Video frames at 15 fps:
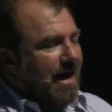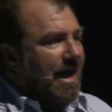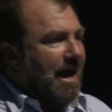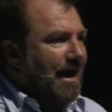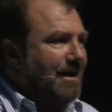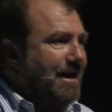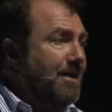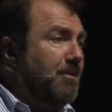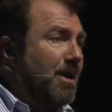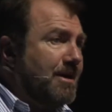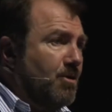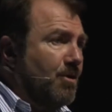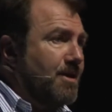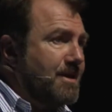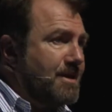And he went
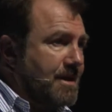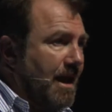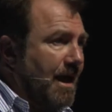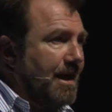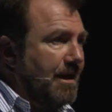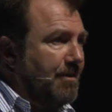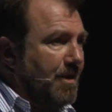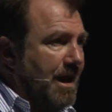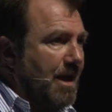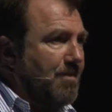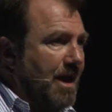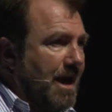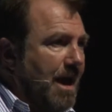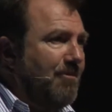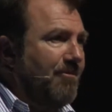on and signed them, and they
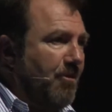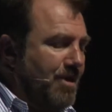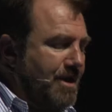became very